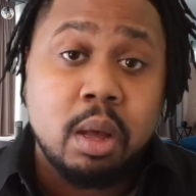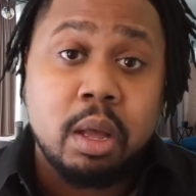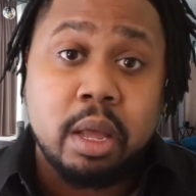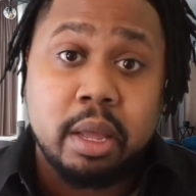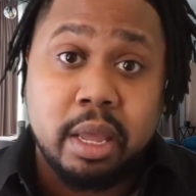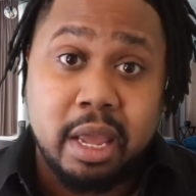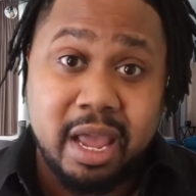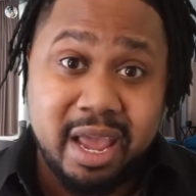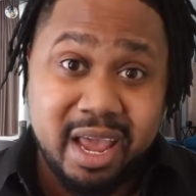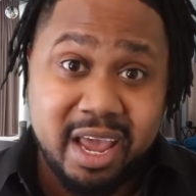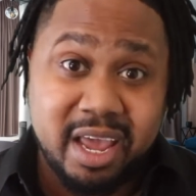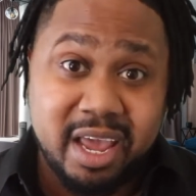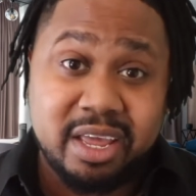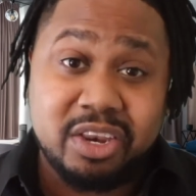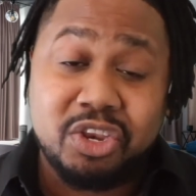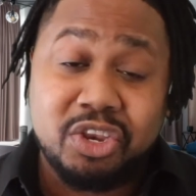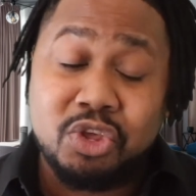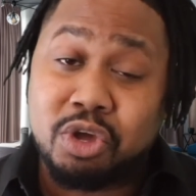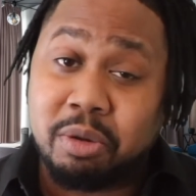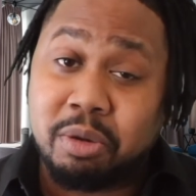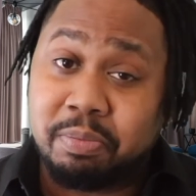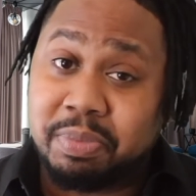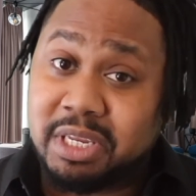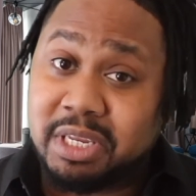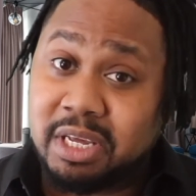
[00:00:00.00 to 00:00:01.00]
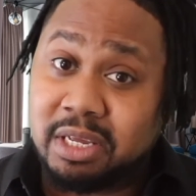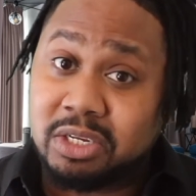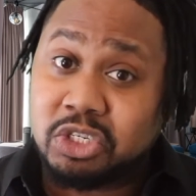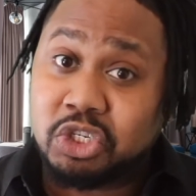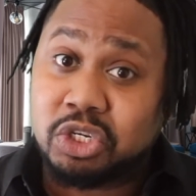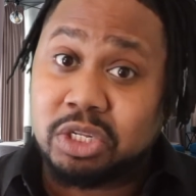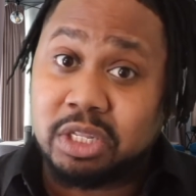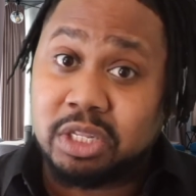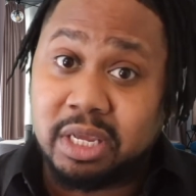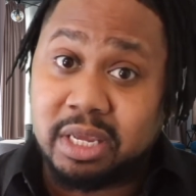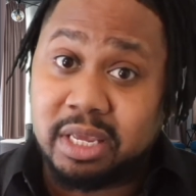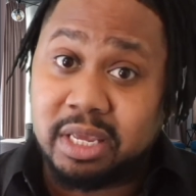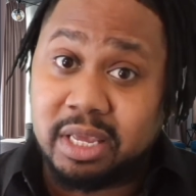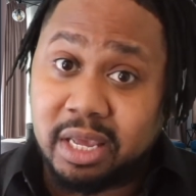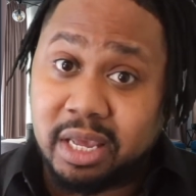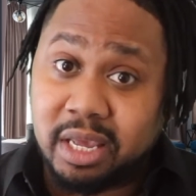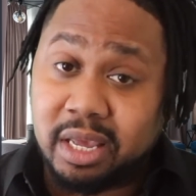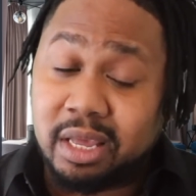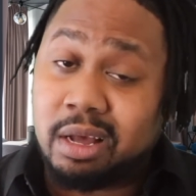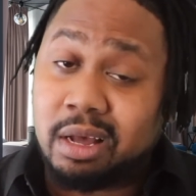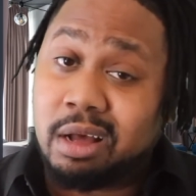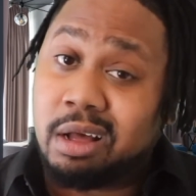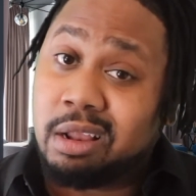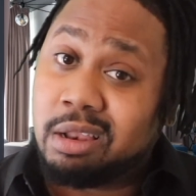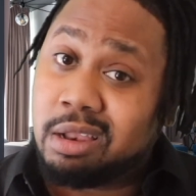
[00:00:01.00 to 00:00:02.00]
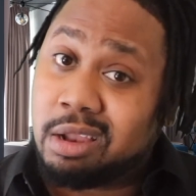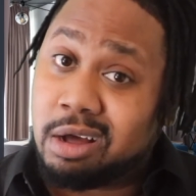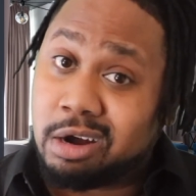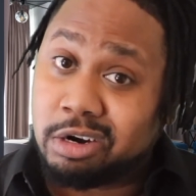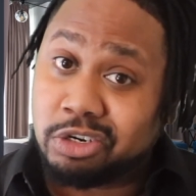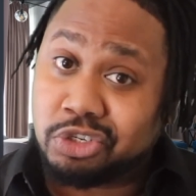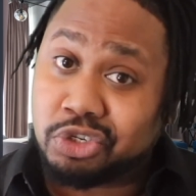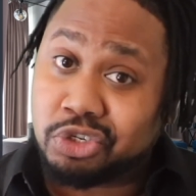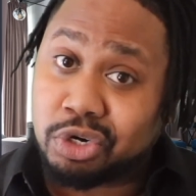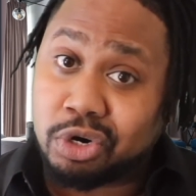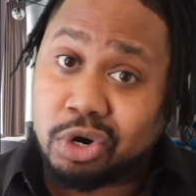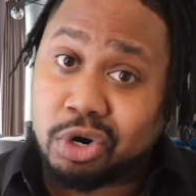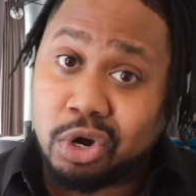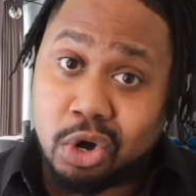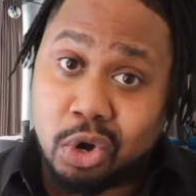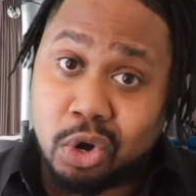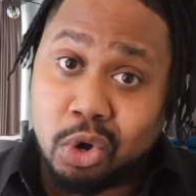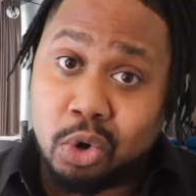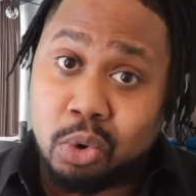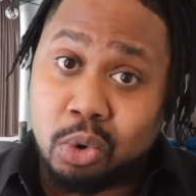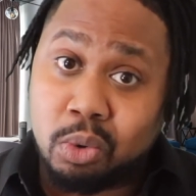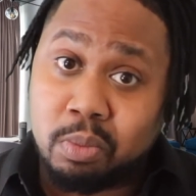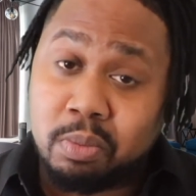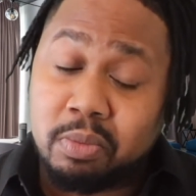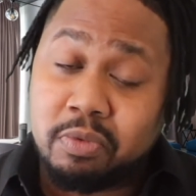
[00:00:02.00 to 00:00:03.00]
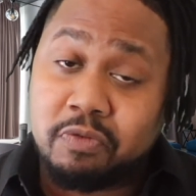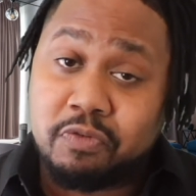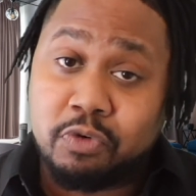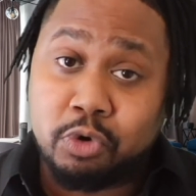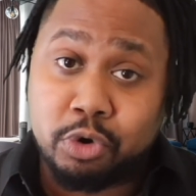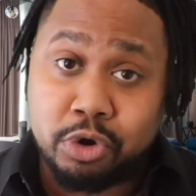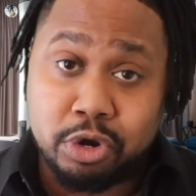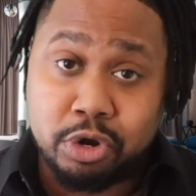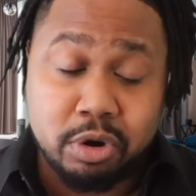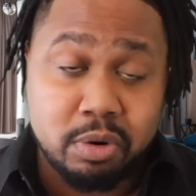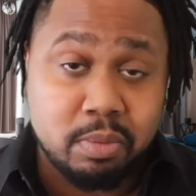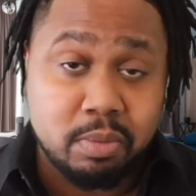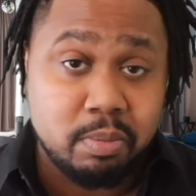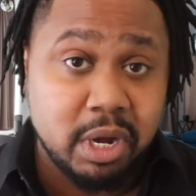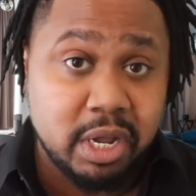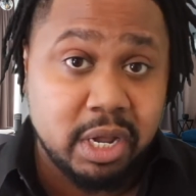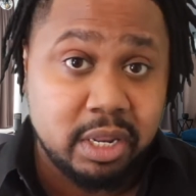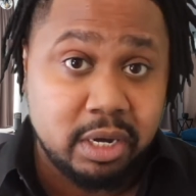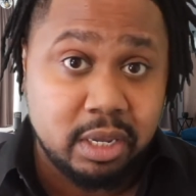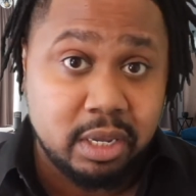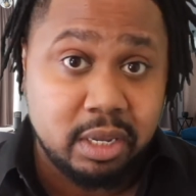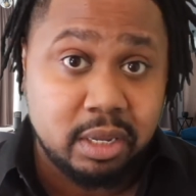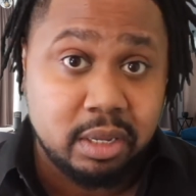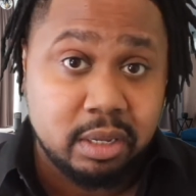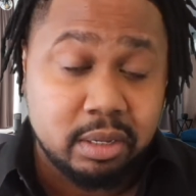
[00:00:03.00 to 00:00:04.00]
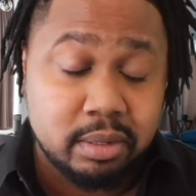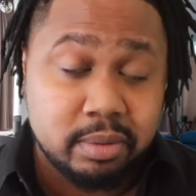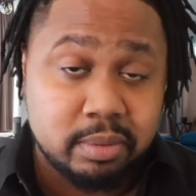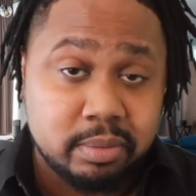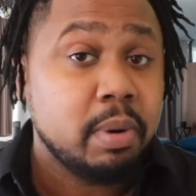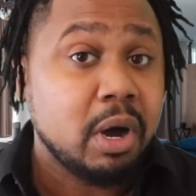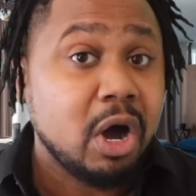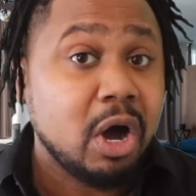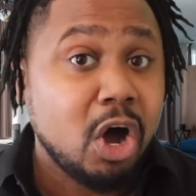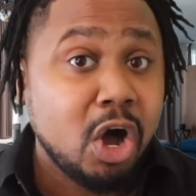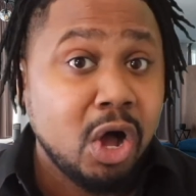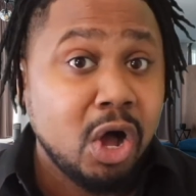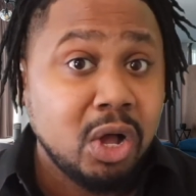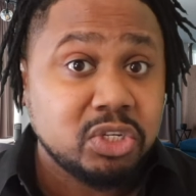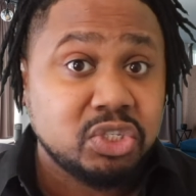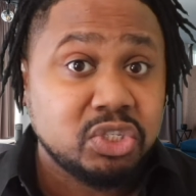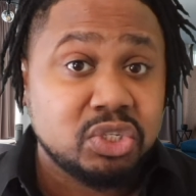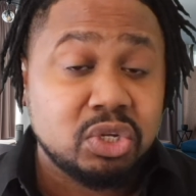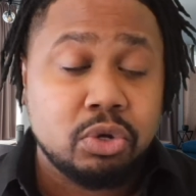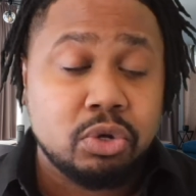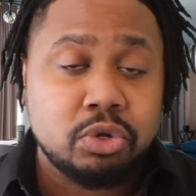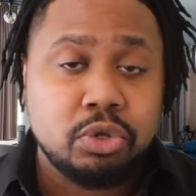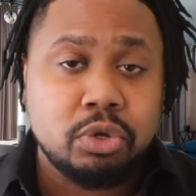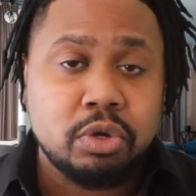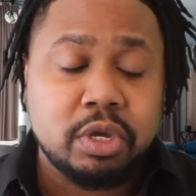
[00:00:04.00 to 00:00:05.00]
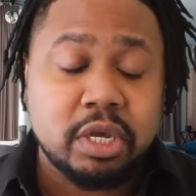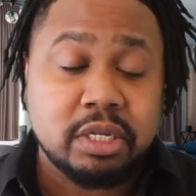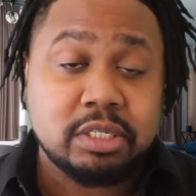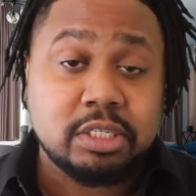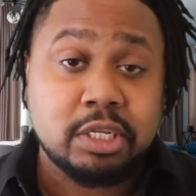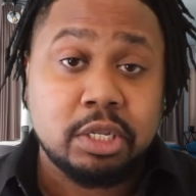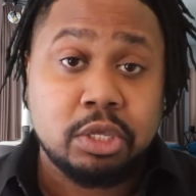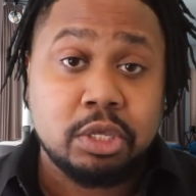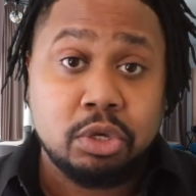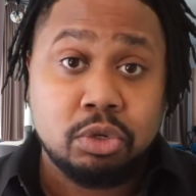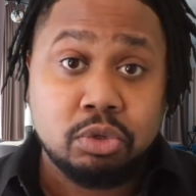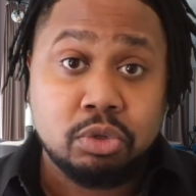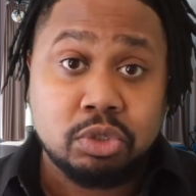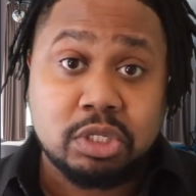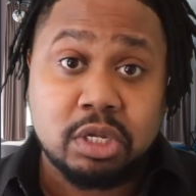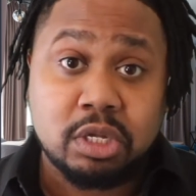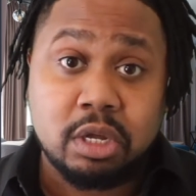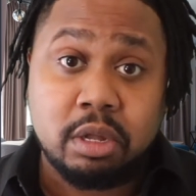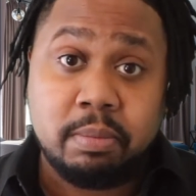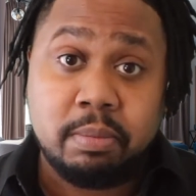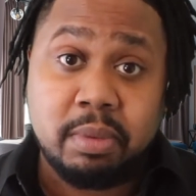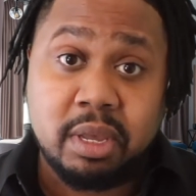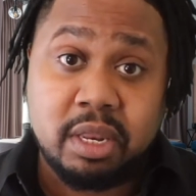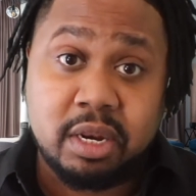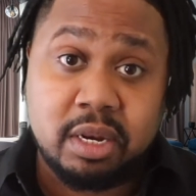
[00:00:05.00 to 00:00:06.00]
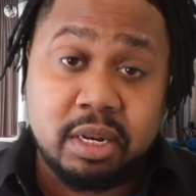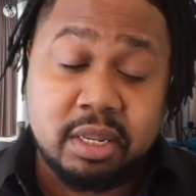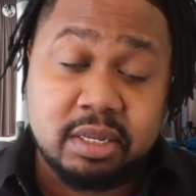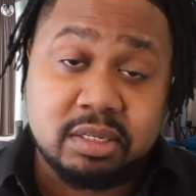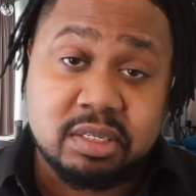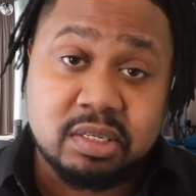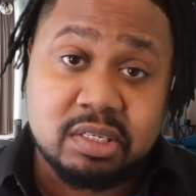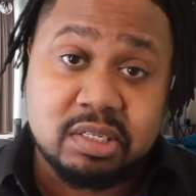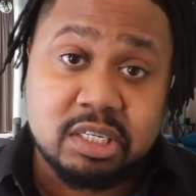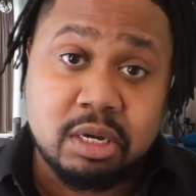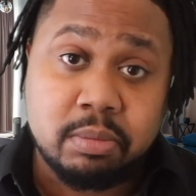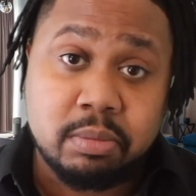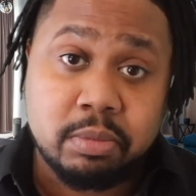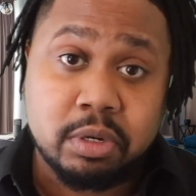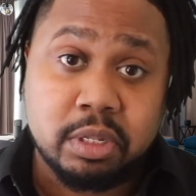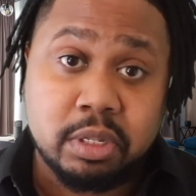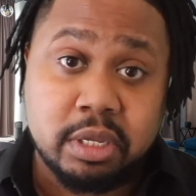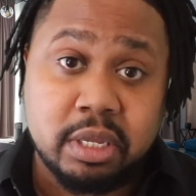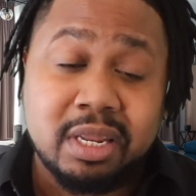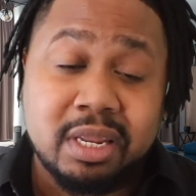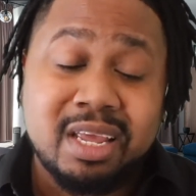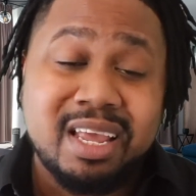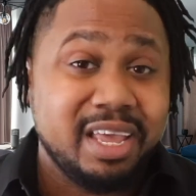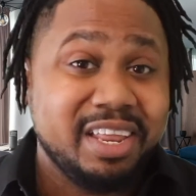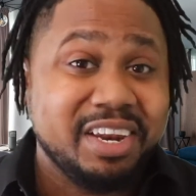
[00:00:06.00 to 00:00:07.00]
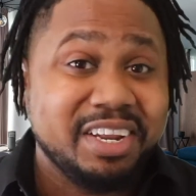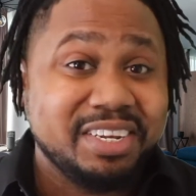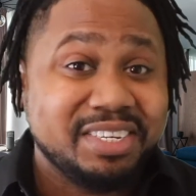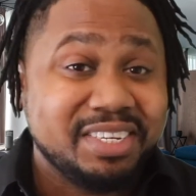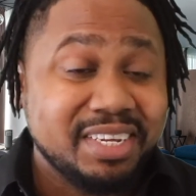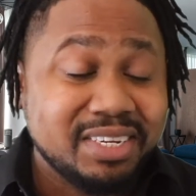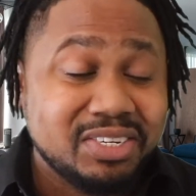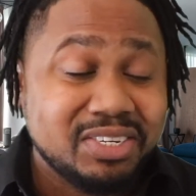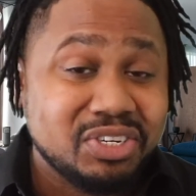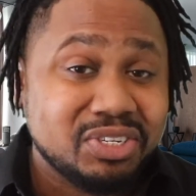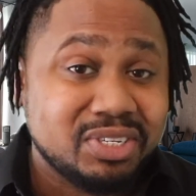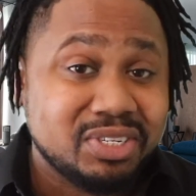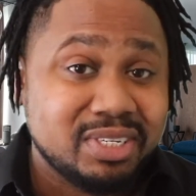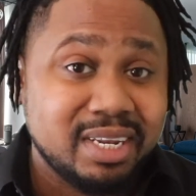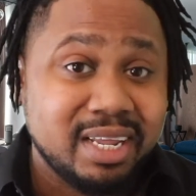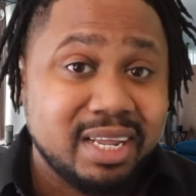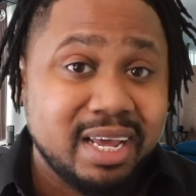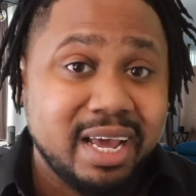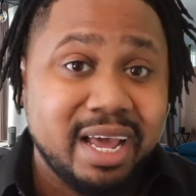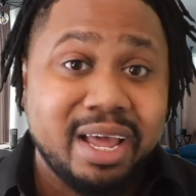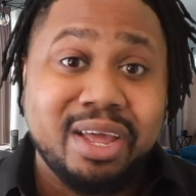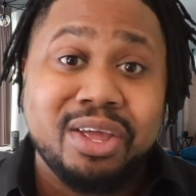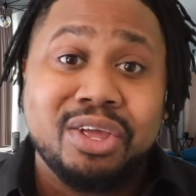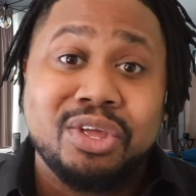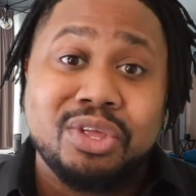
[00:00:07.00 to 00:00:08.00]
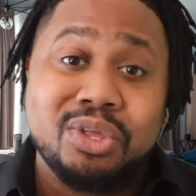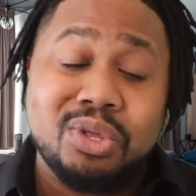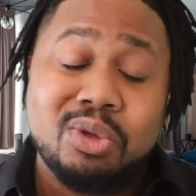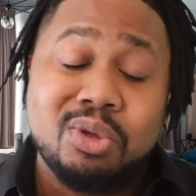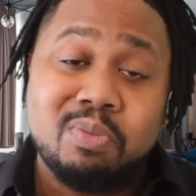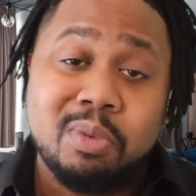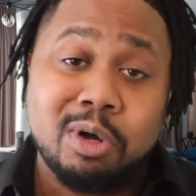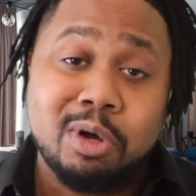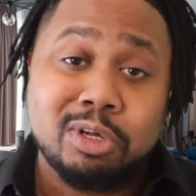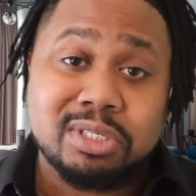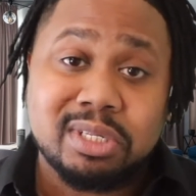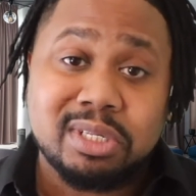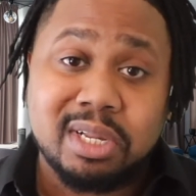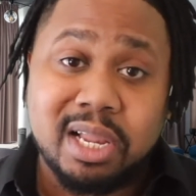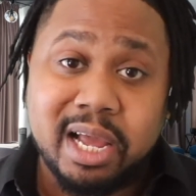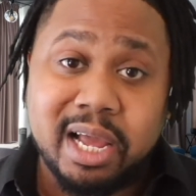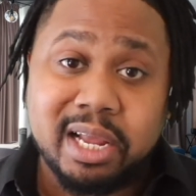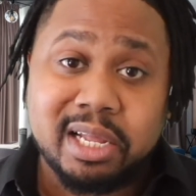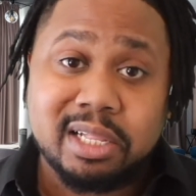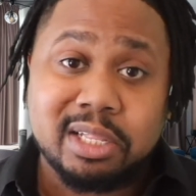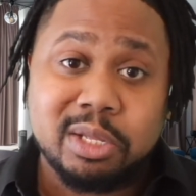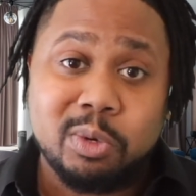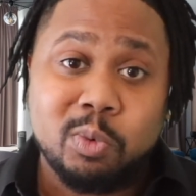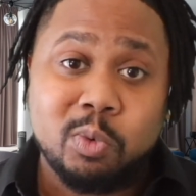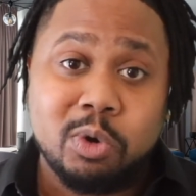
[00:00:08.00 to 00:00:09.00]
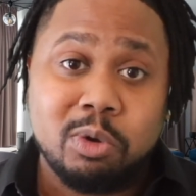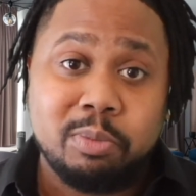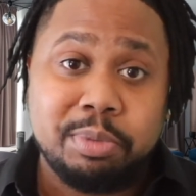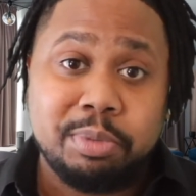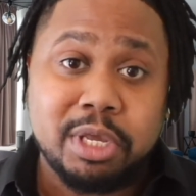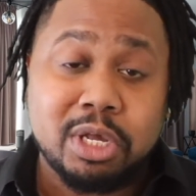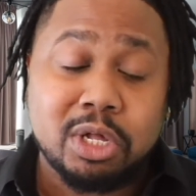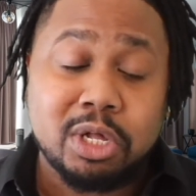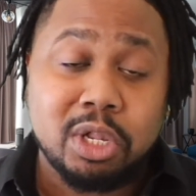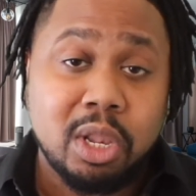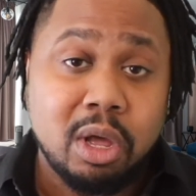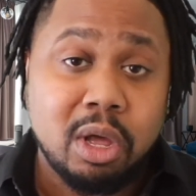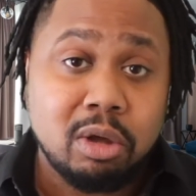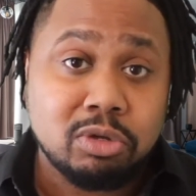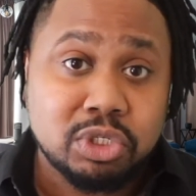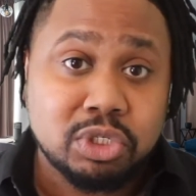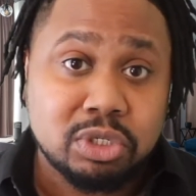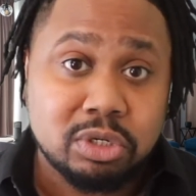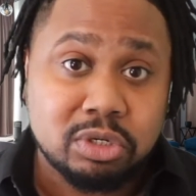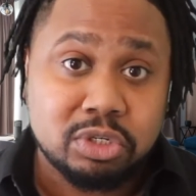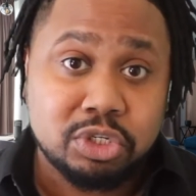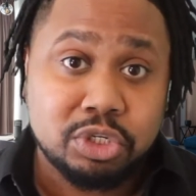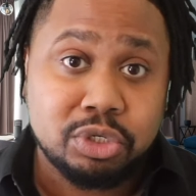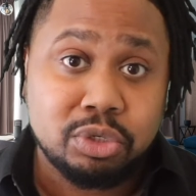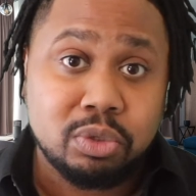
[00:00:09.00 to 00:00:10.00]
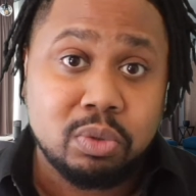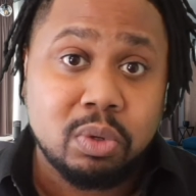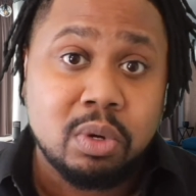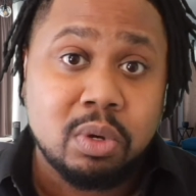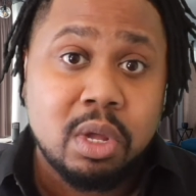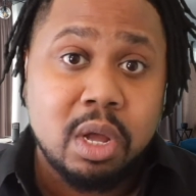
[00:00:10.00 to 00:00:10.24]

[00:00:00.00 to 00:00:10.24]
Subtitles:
and you could potentially get a larger home for your money, but also you get to use the amenities of Summerlin. In addition to that, you most likely will be closer to